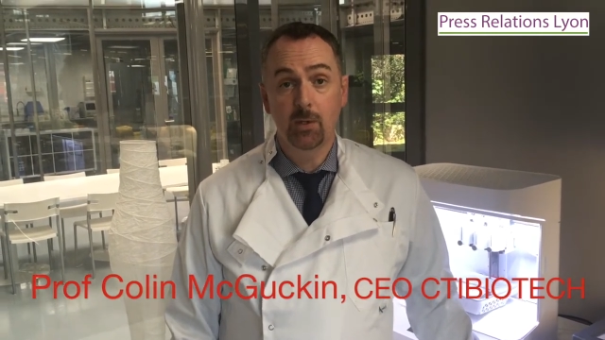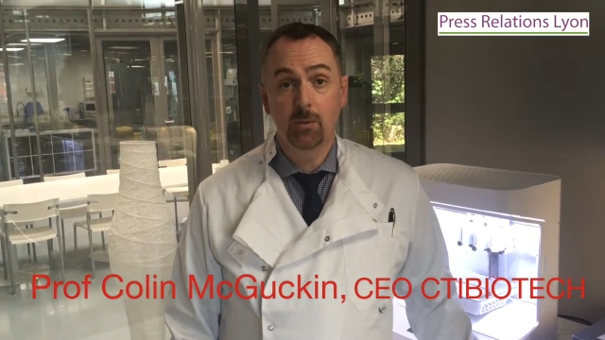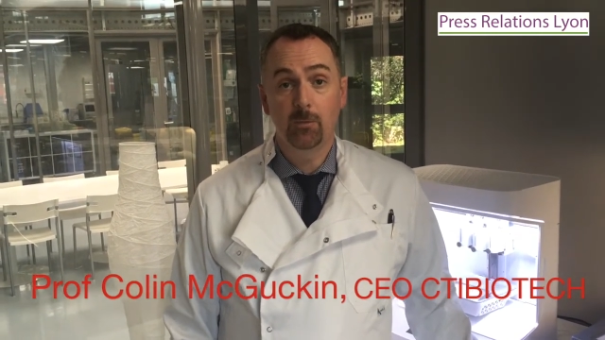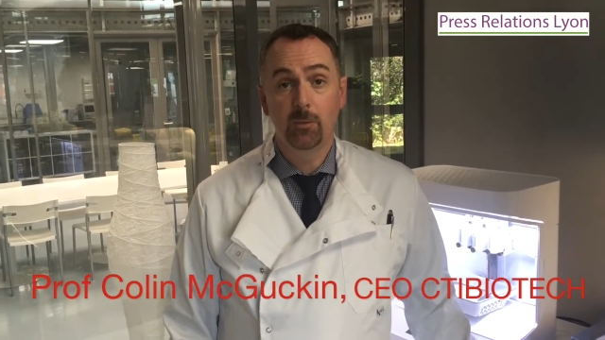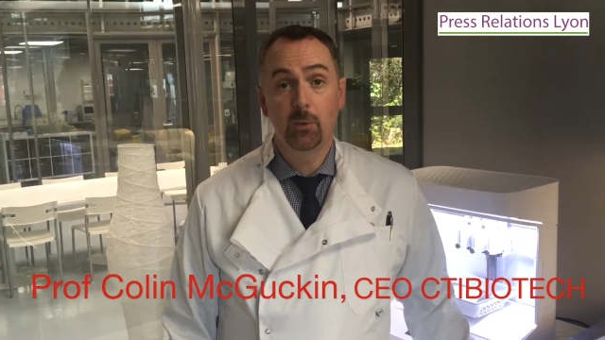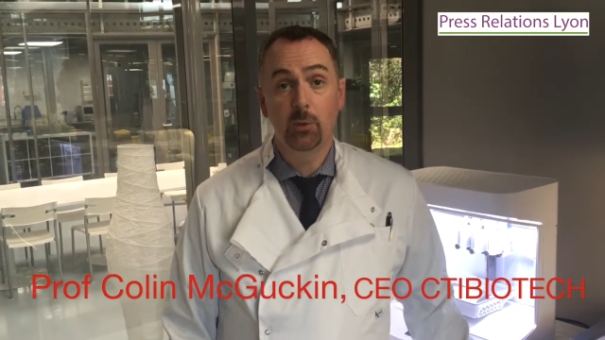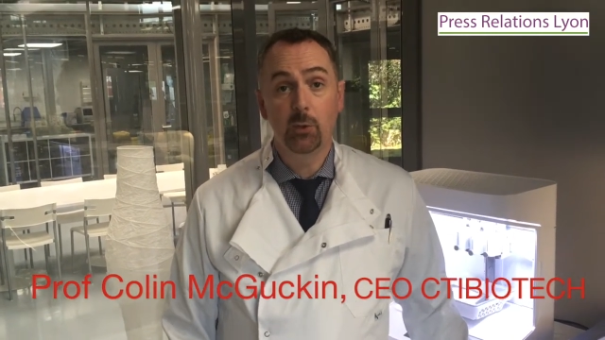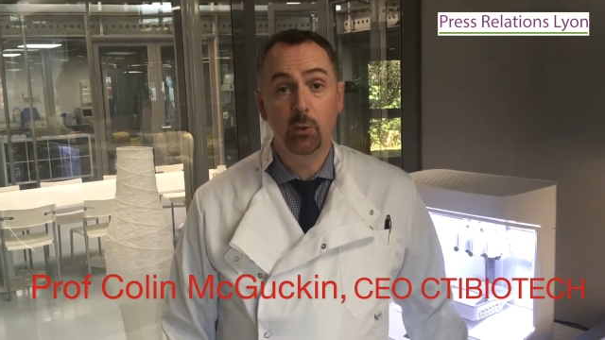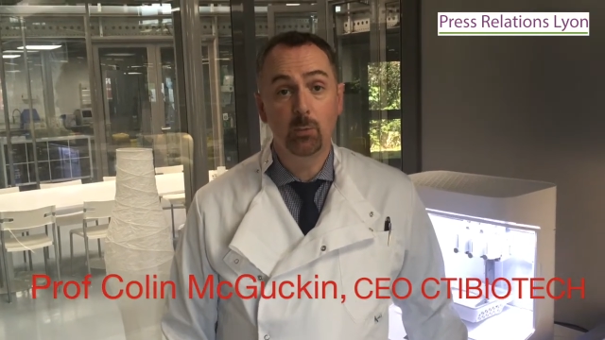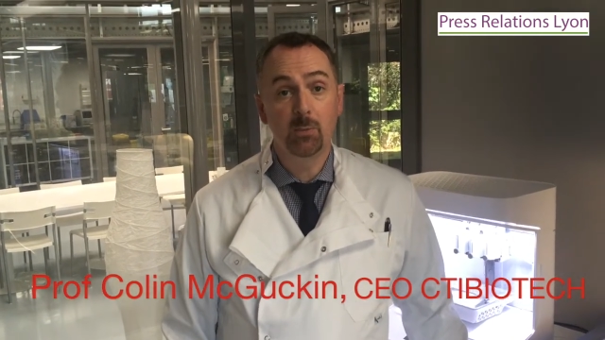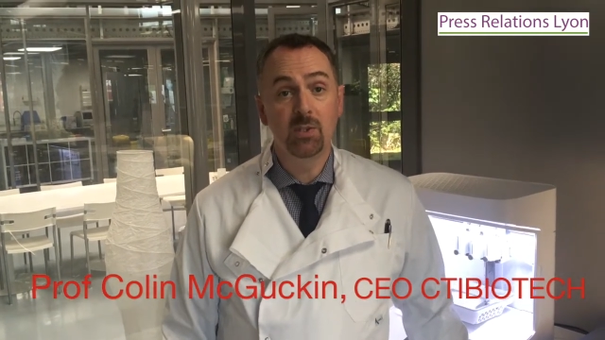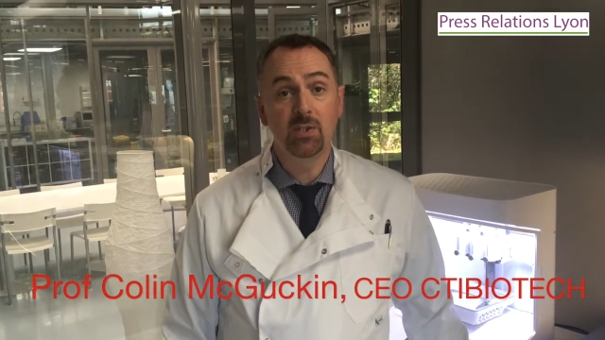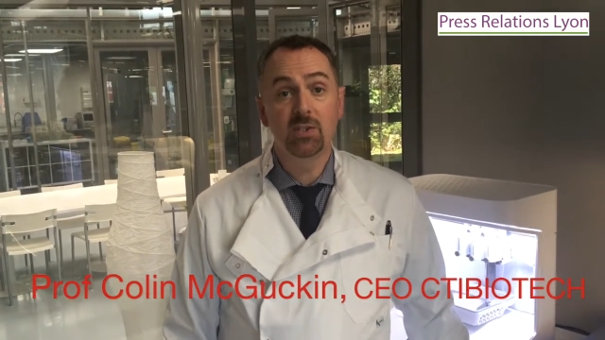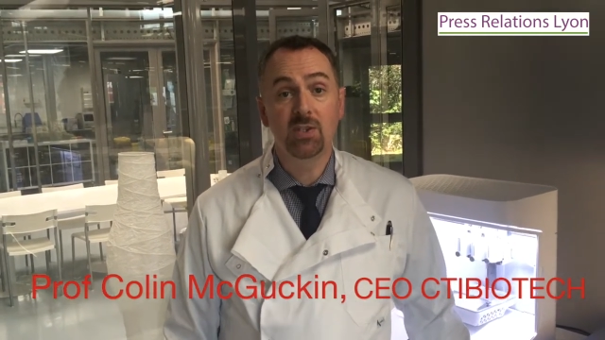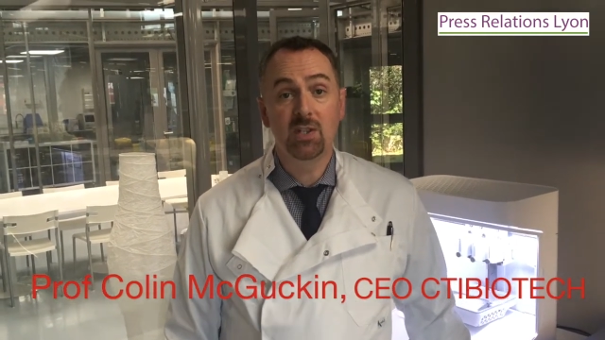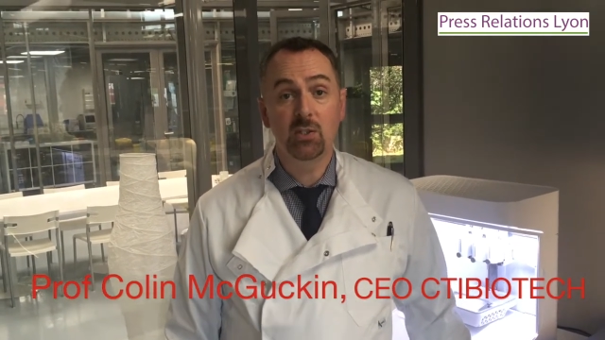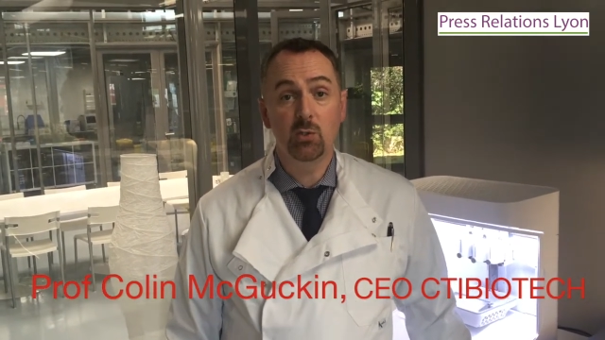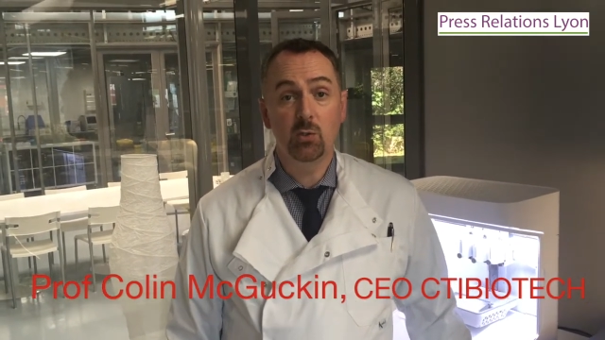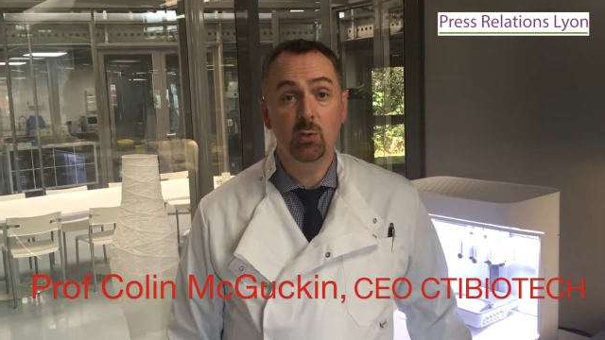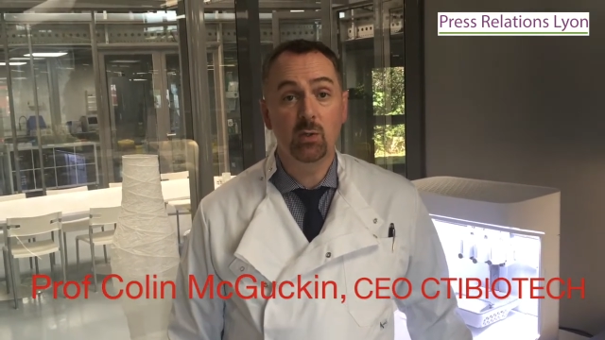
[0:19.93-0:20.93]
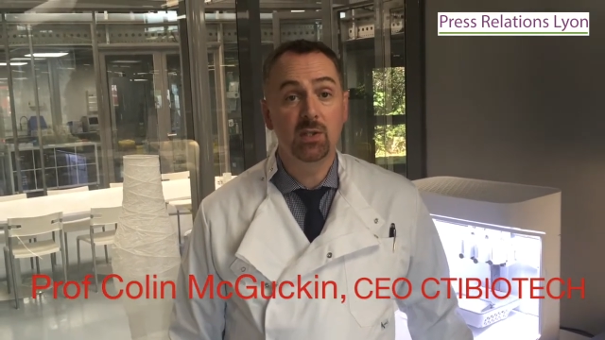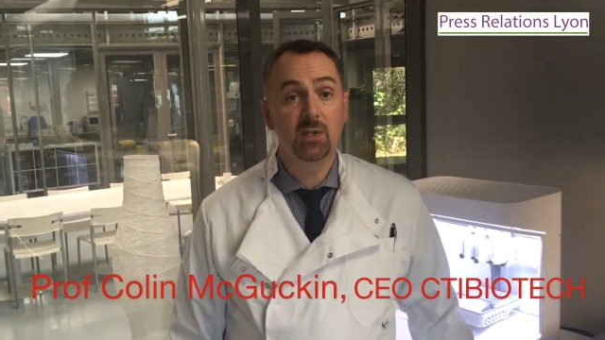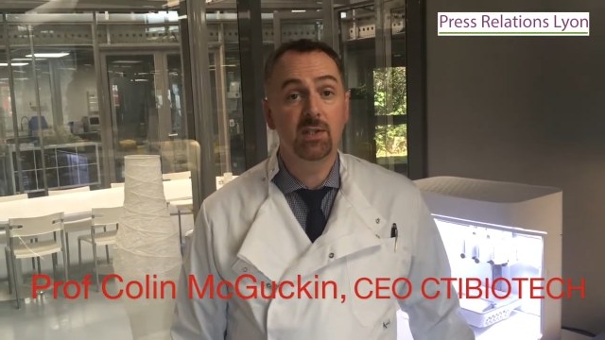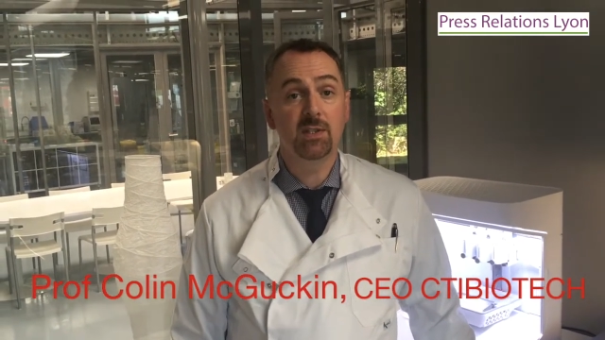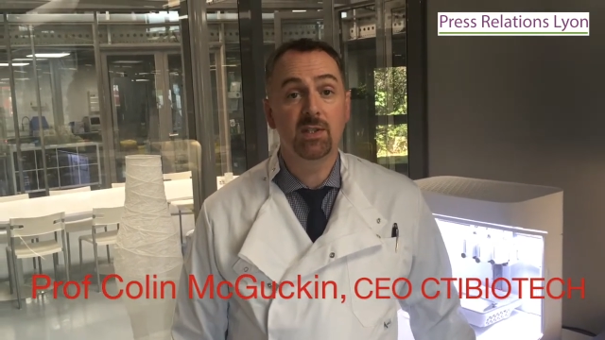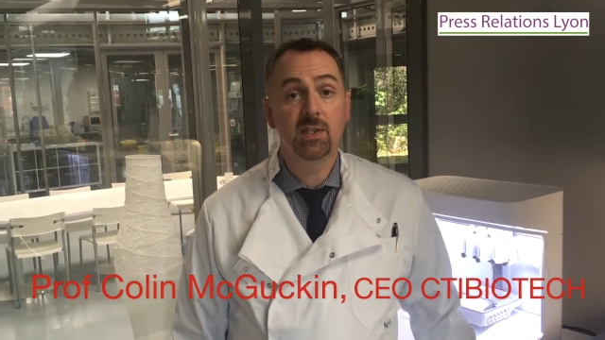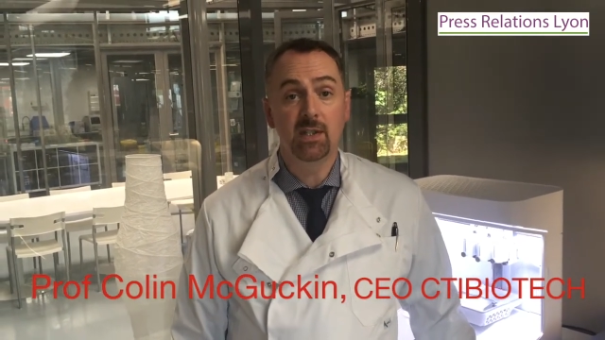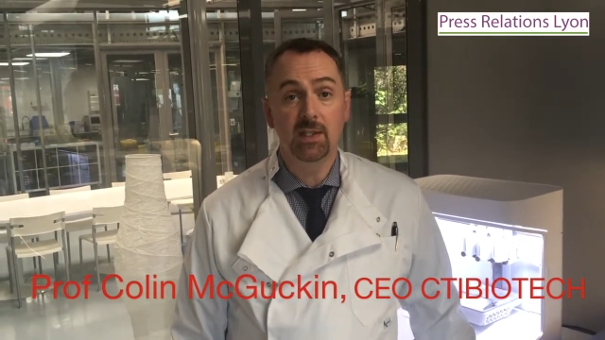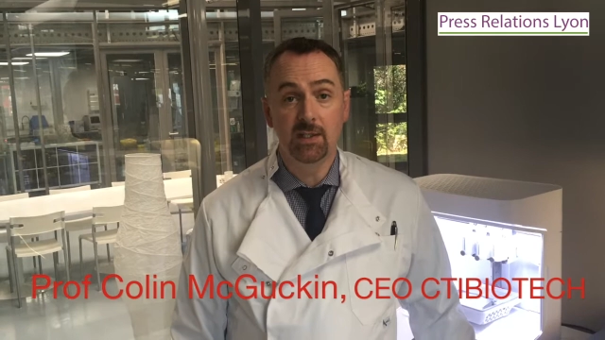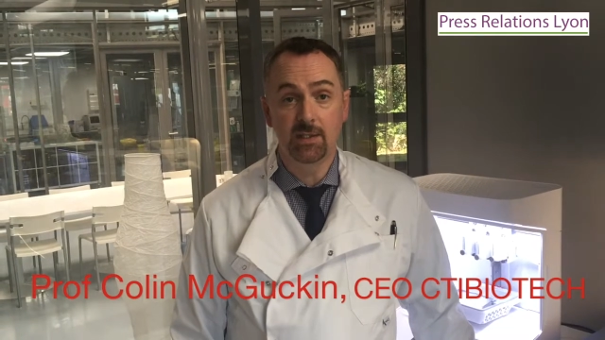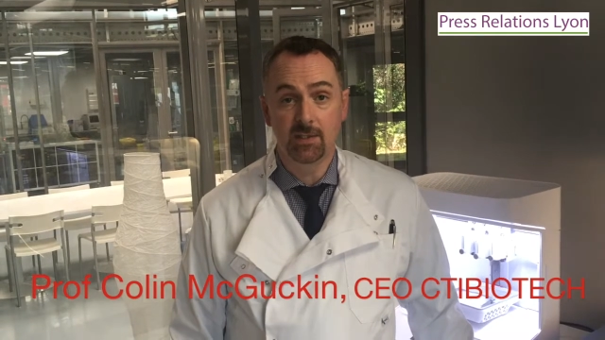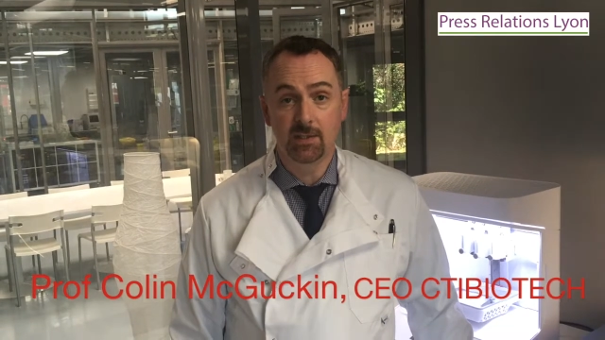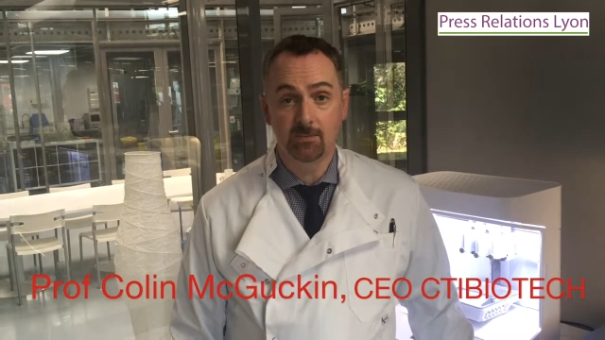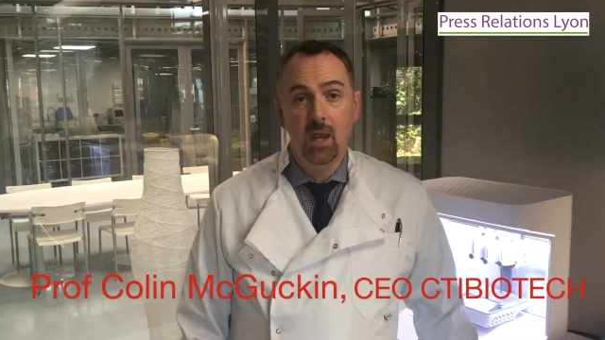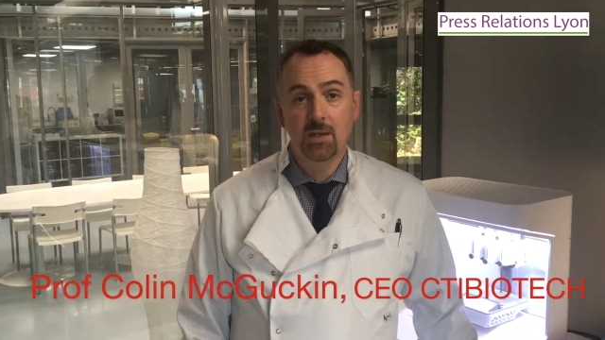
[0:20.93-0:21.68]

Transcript: for human tissue and disease.